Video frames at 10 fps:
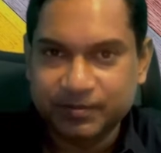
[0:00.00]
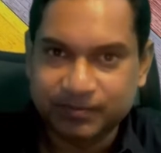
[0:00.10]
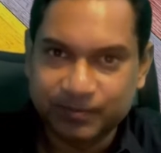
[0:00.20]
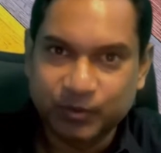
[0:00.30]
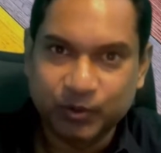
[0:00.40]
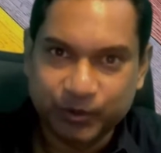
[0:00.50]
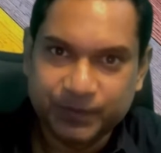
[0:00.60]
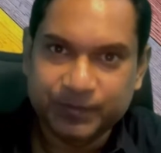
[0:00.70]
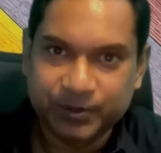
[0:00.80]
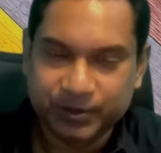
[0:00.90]

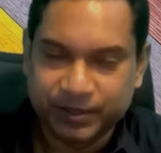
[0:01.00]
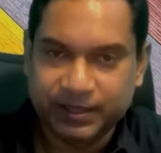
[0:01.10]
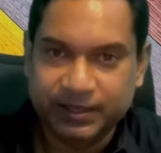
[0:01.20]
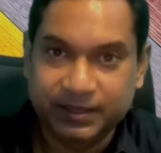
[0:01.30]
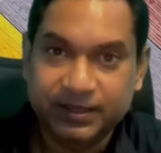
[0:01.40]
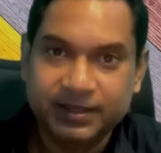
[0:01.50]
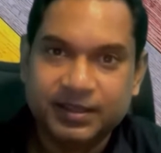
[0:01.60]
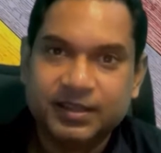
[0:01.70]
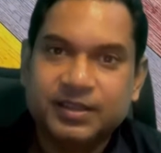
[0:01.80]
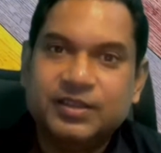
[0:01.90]
more. Okay,
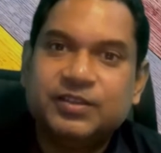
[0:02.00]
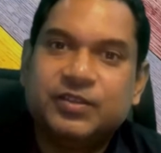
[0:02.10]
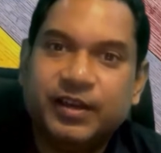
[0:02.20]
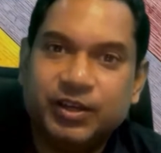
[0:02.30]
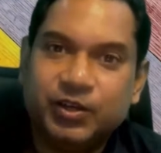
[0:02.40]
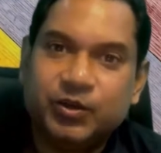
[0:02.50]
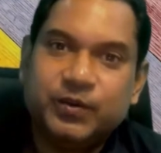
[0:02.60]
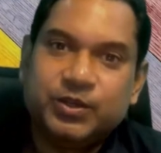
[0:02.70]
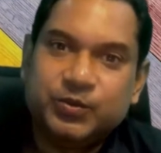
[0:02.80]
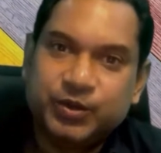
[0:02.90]
so I know
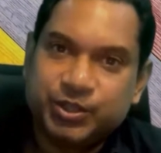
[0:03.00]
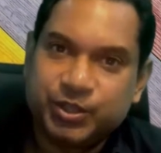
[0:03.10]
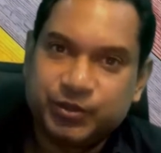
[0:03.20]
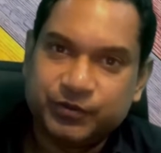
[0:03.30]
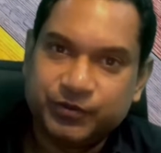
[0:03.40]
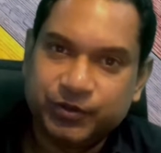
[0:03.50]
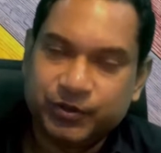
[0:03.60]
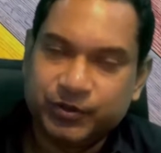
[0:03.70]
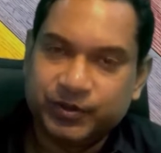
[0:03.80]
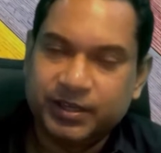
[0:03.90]
what to watch out
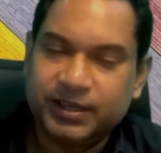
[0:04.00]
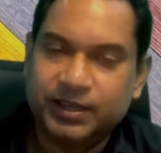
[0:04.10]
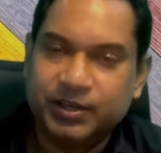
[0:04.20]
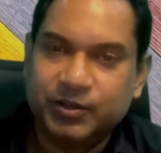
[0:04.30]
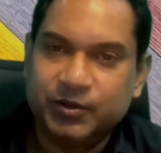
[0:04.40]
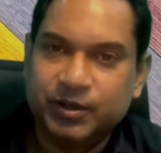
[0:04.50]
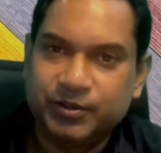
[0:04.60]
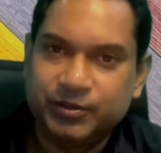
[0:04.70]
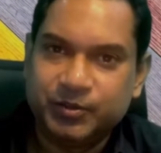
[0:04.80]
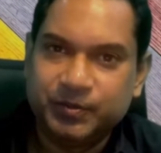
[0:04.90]
for. I know
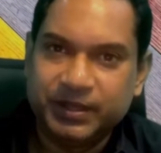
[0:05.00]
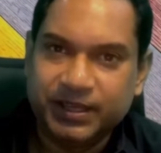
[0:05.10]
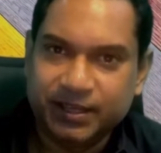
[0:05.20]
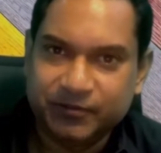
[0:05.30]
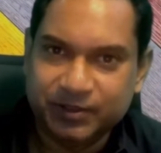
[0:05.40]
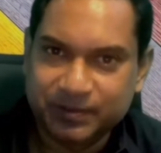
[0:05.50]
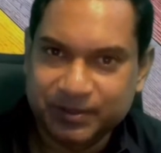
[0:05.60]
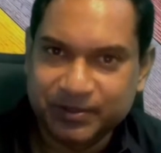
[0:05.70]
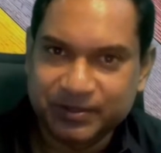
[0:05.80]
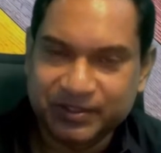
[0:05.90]
how to be careful
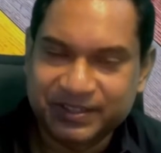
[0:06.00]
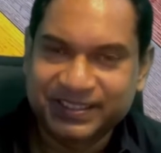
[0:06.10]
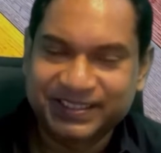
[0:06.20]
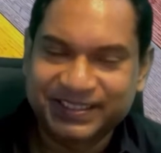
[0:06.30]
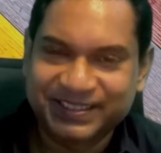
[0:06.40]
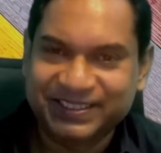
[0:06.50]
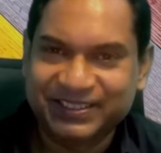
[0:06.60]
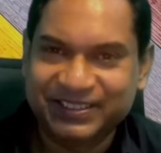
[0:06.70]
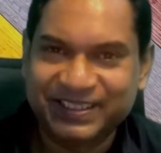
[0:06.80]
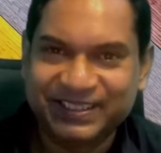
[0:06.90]
about it.
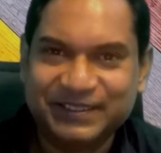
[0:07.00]
Okay.